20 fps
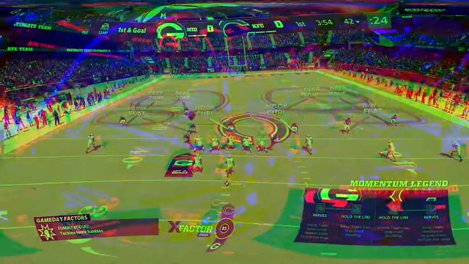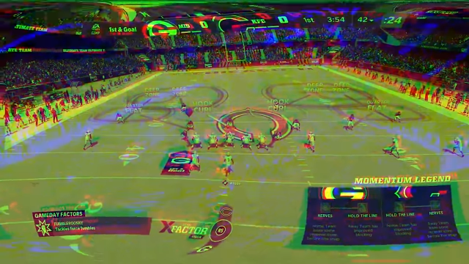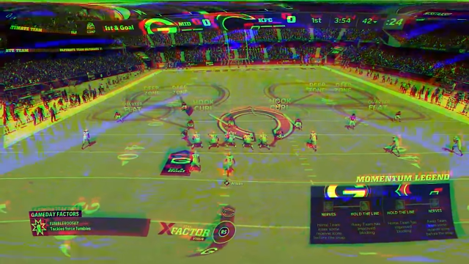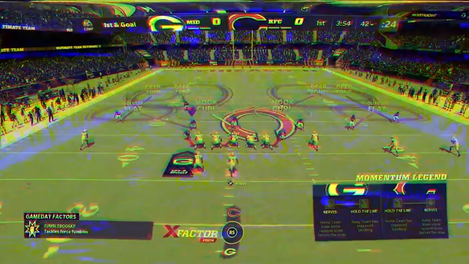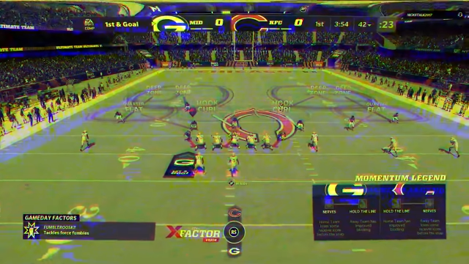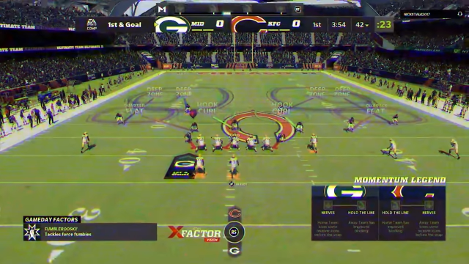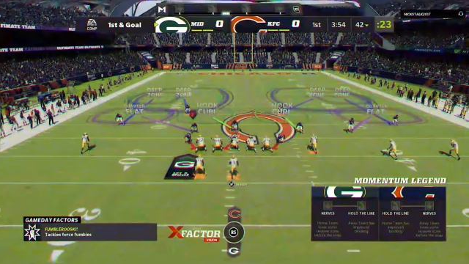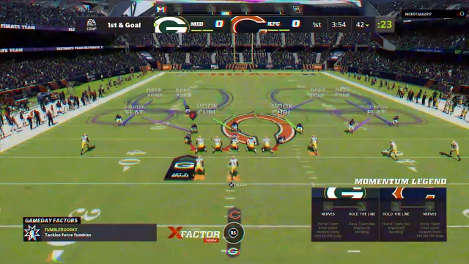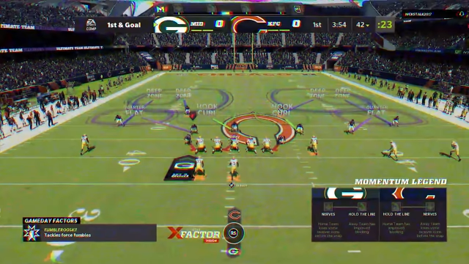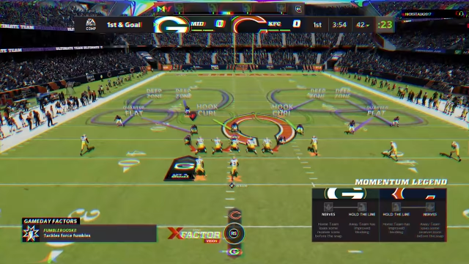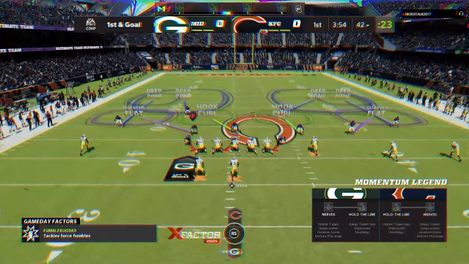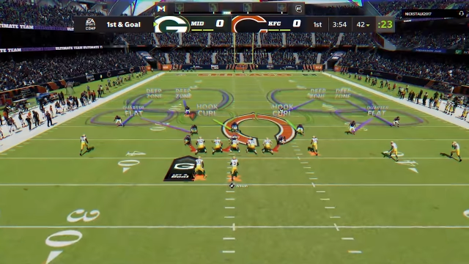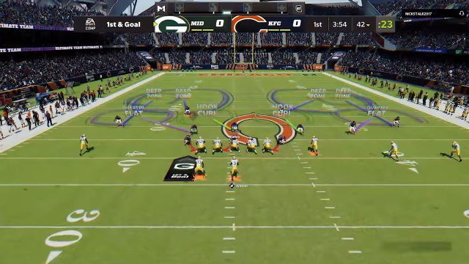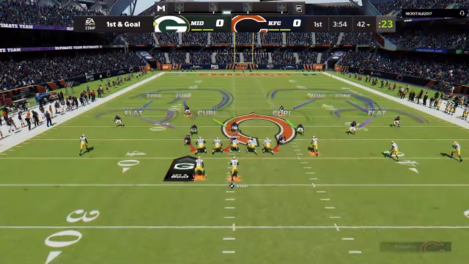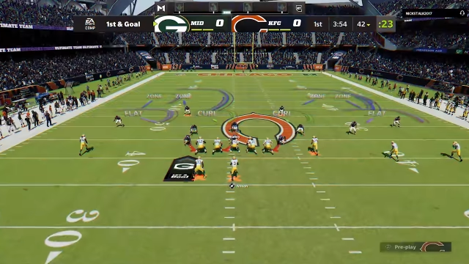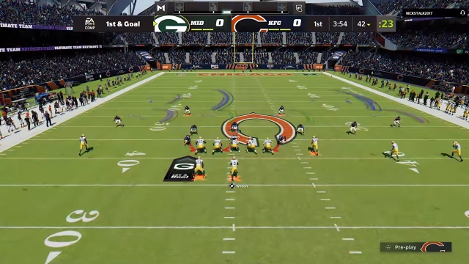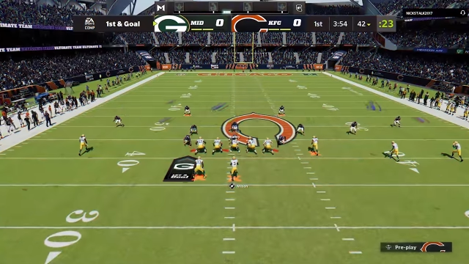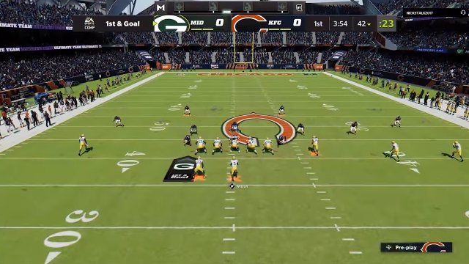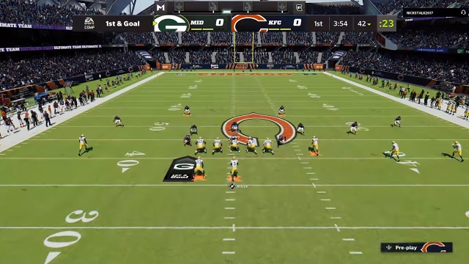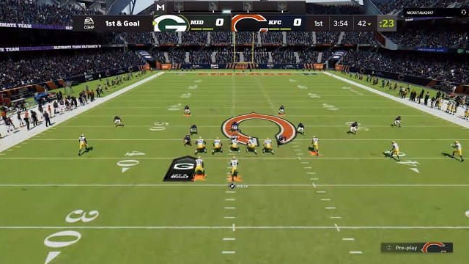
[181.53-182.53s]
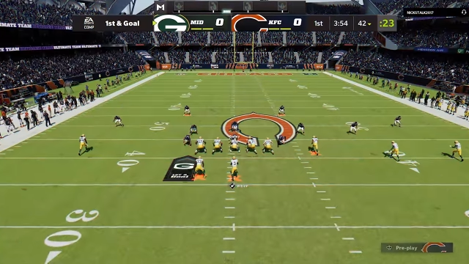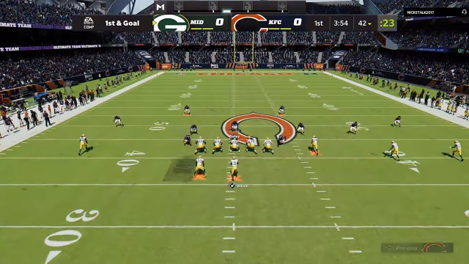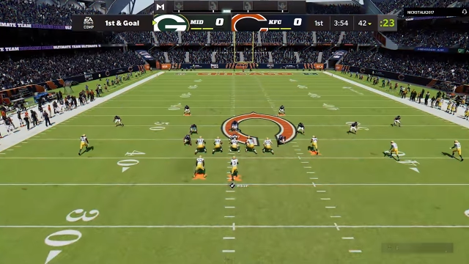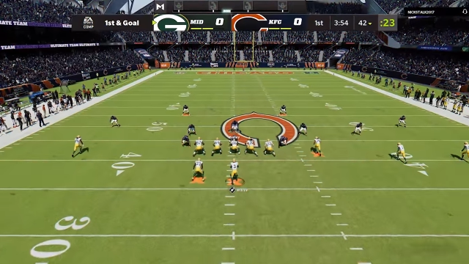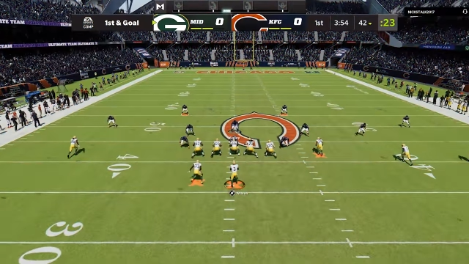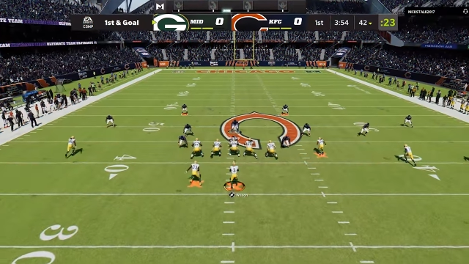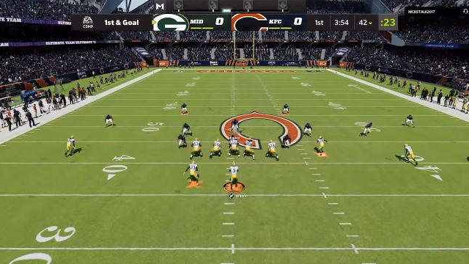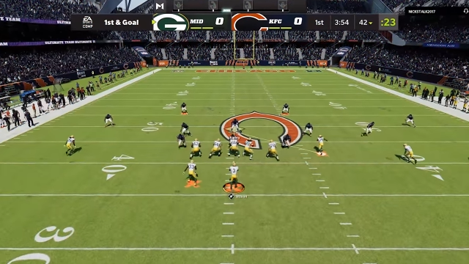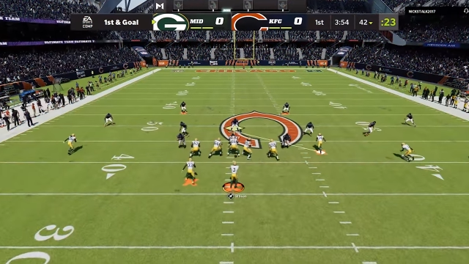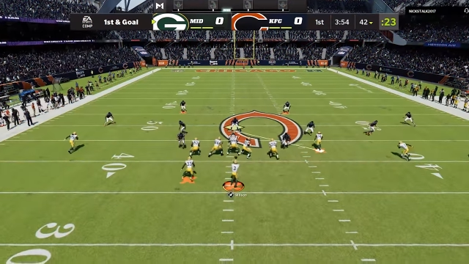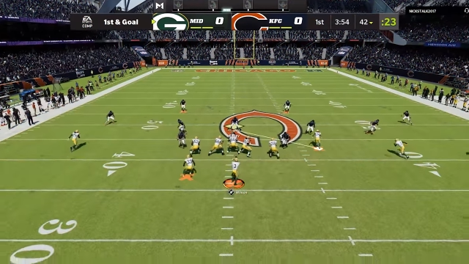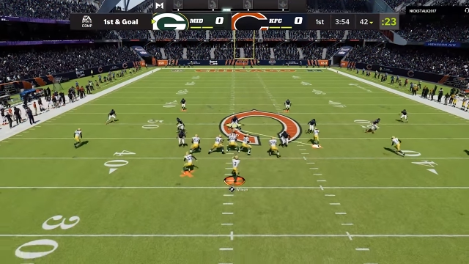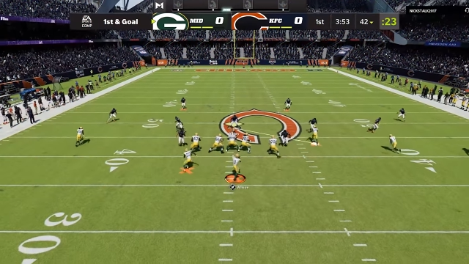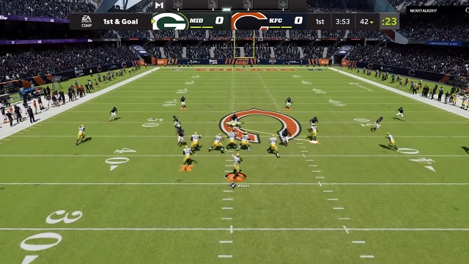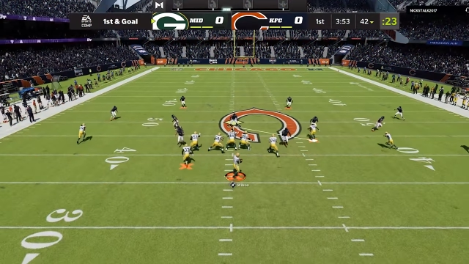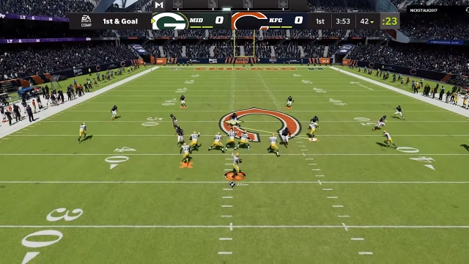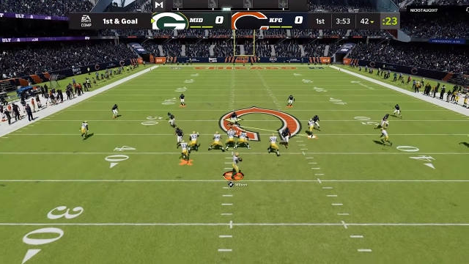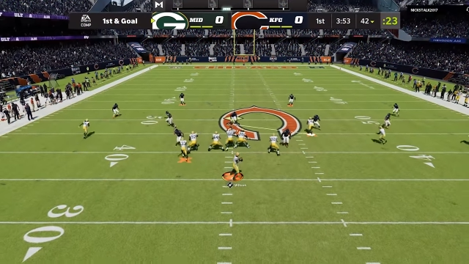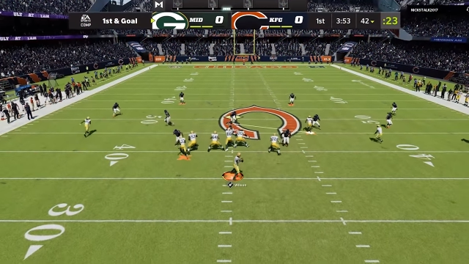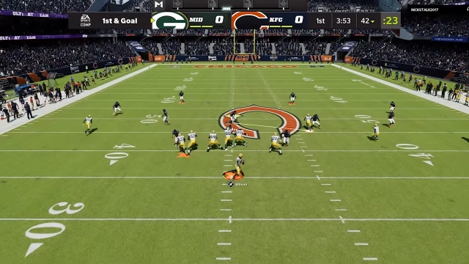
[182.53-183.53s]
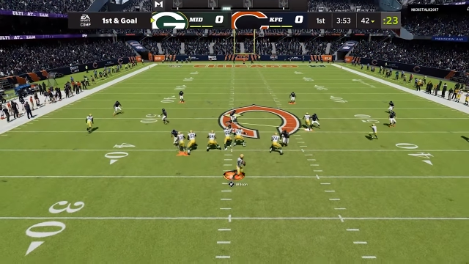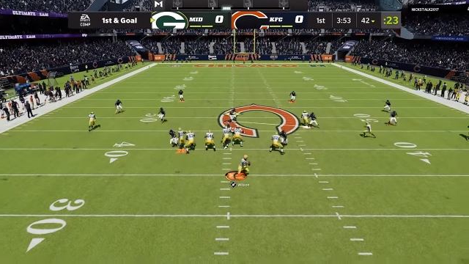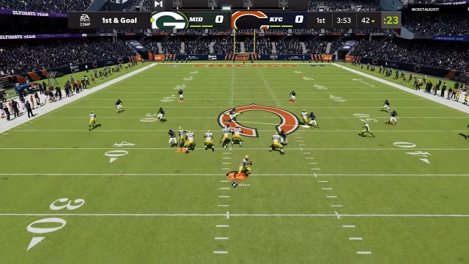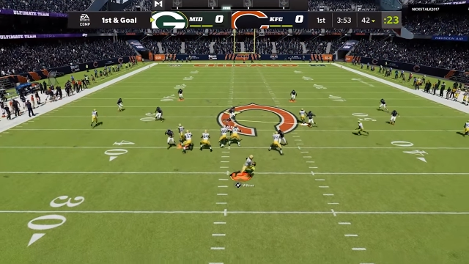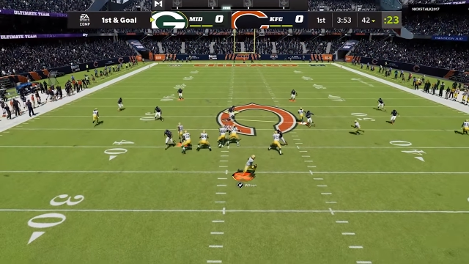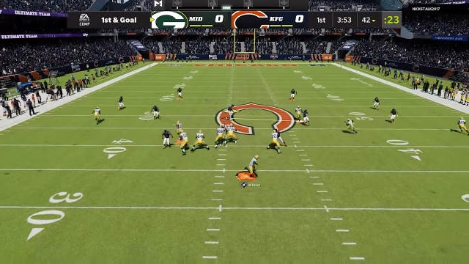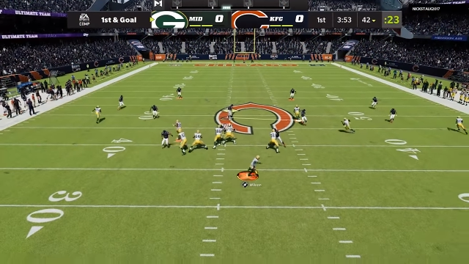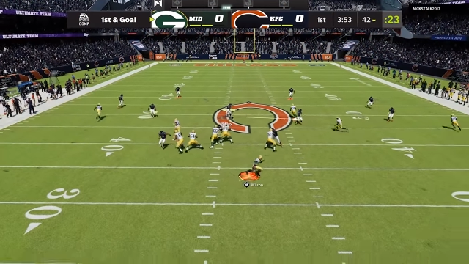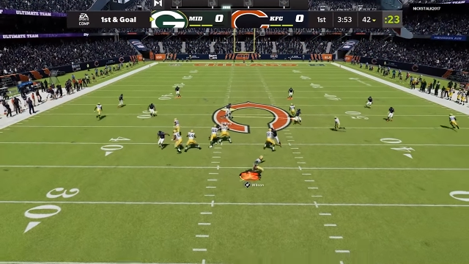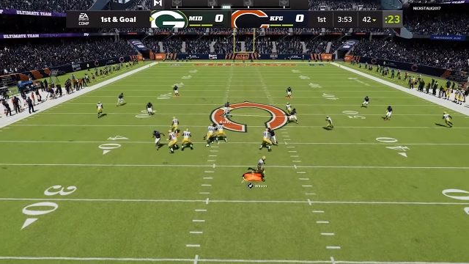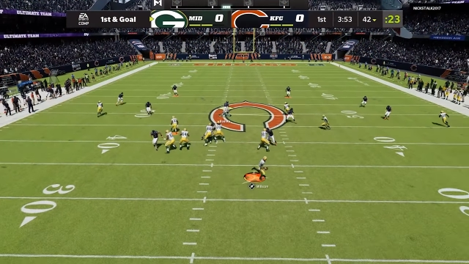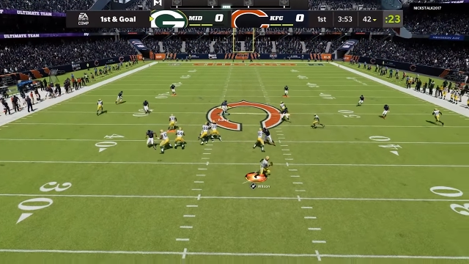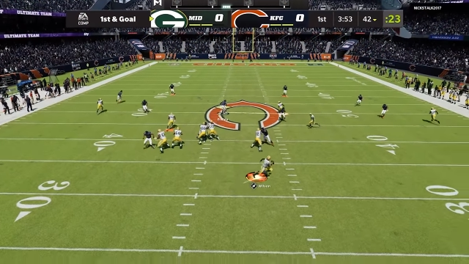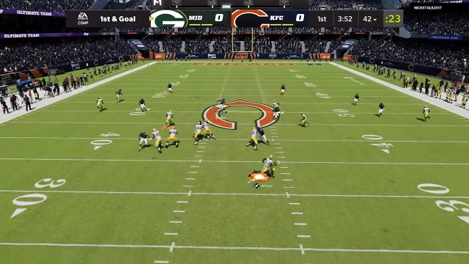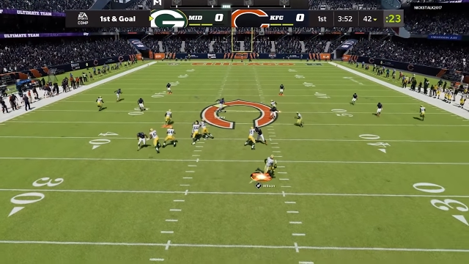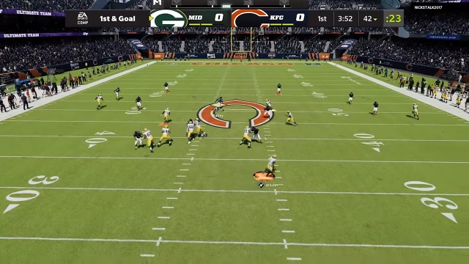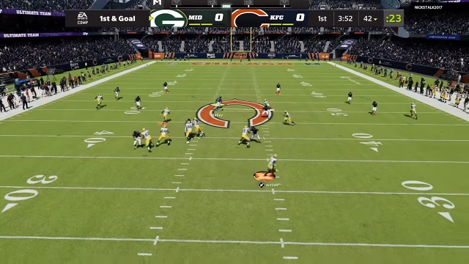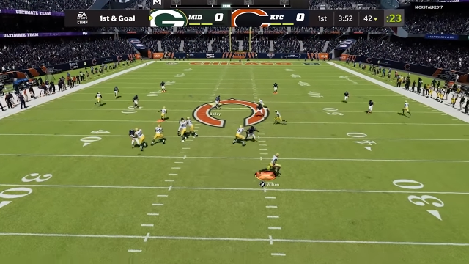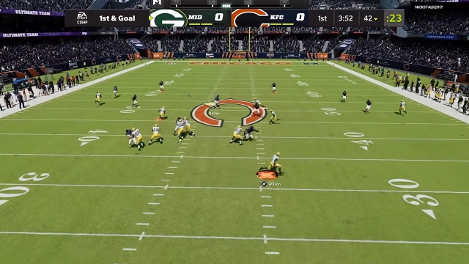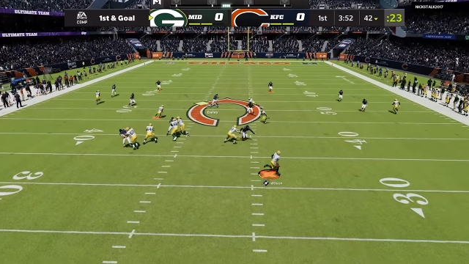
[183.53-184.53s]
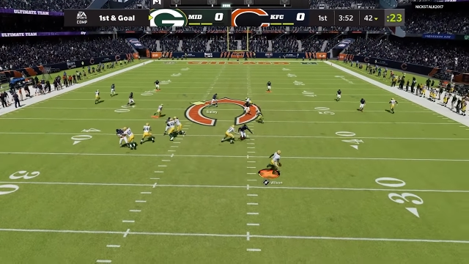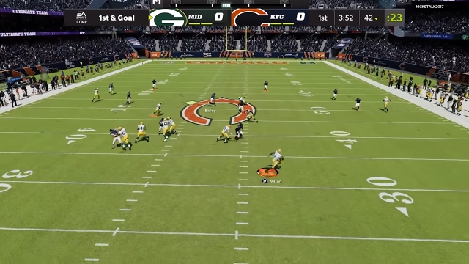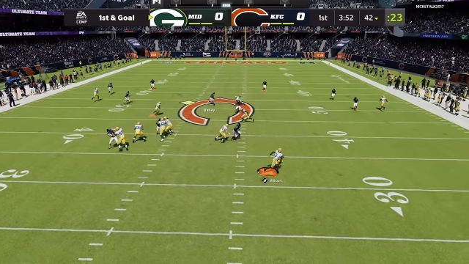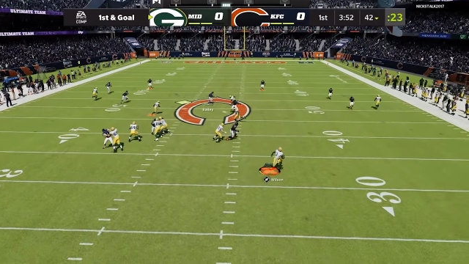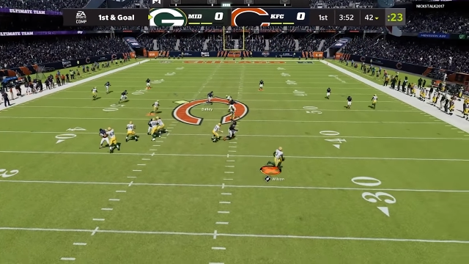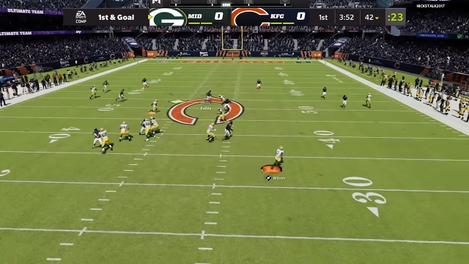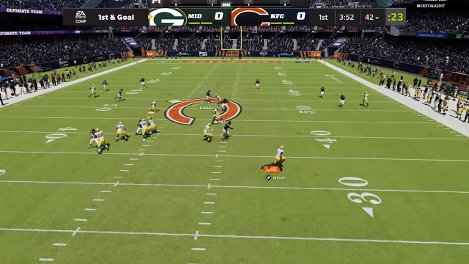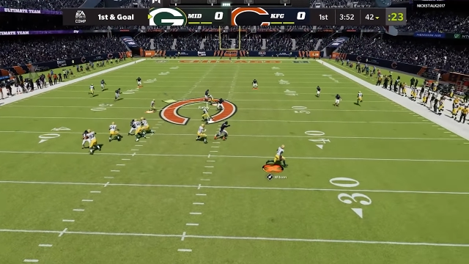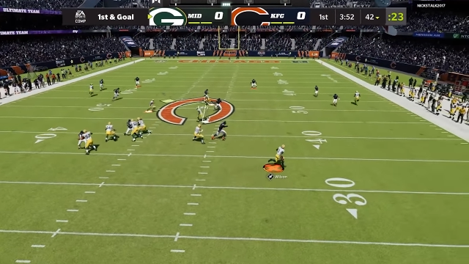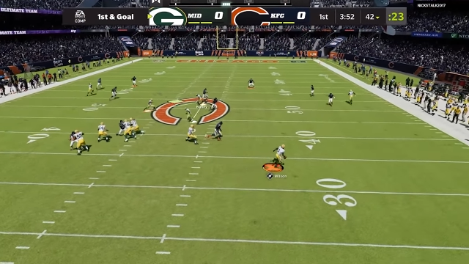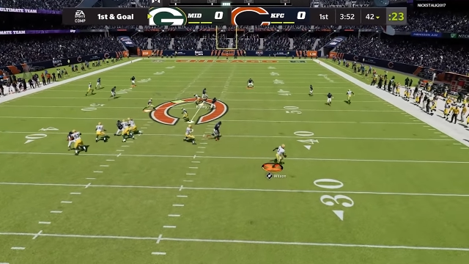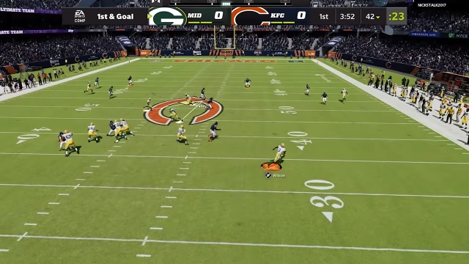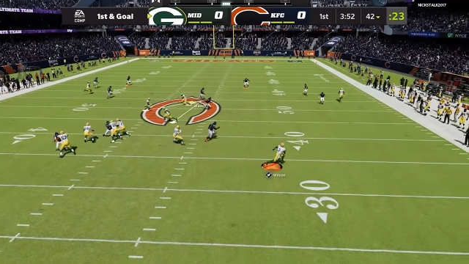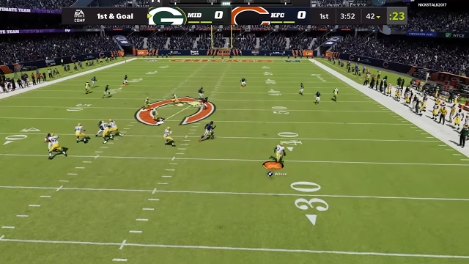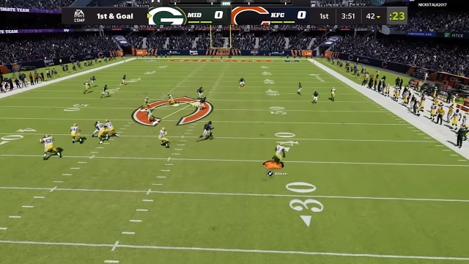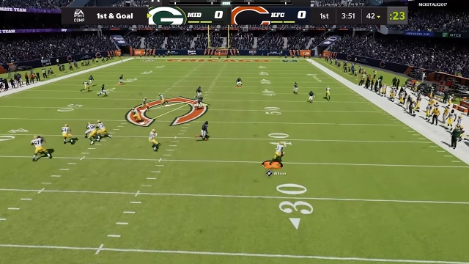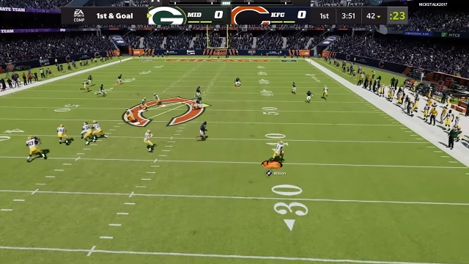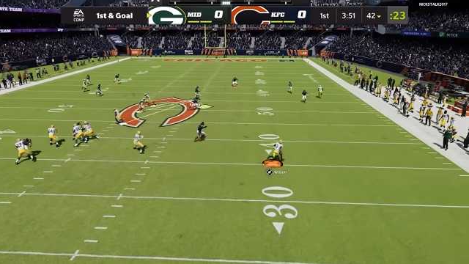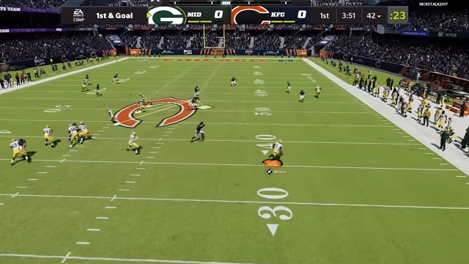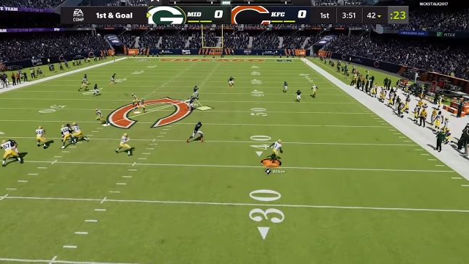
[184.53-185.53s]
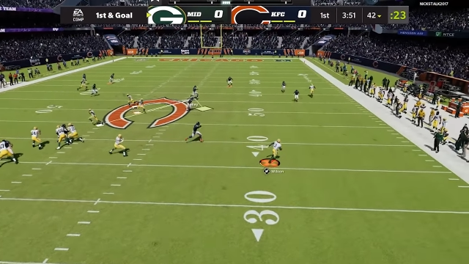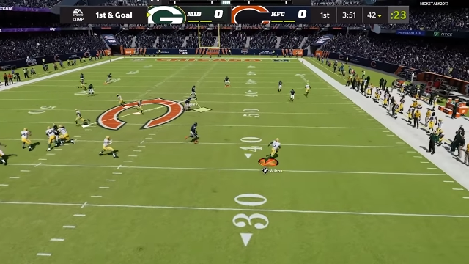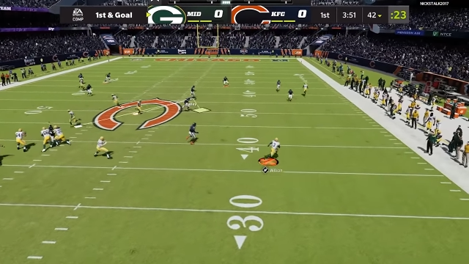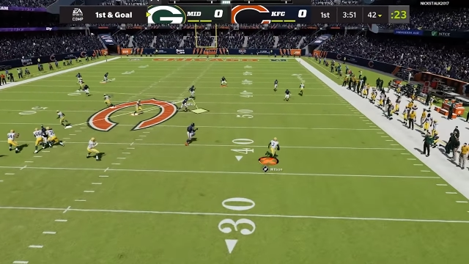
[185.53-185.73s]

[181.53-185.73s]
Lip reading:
No face is visible, so there are no lips to read.